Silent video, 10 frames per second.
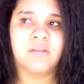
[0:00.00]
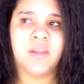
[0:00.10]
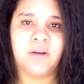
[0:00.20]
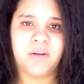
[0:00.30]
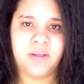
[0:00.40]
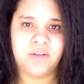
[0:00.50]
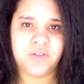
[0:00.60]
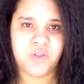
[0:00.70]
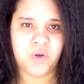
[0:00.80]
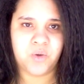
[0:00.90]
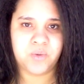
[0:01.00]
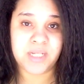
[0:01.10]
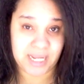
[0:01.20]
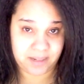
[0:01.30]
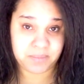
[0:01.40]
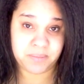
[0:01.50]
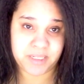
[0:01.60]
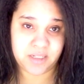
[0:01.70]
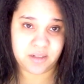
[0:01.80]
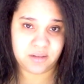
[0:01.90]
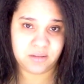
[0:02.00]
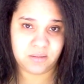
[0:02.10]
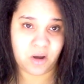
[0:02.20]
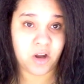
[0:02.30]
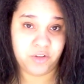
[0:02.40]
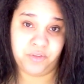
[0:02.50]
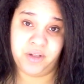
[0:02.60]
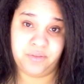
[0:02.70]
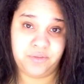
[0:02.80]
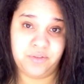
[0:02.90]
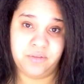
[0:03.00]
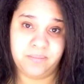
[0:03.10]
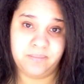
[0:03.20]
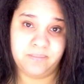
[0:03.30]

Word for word: There is no time limit on grief.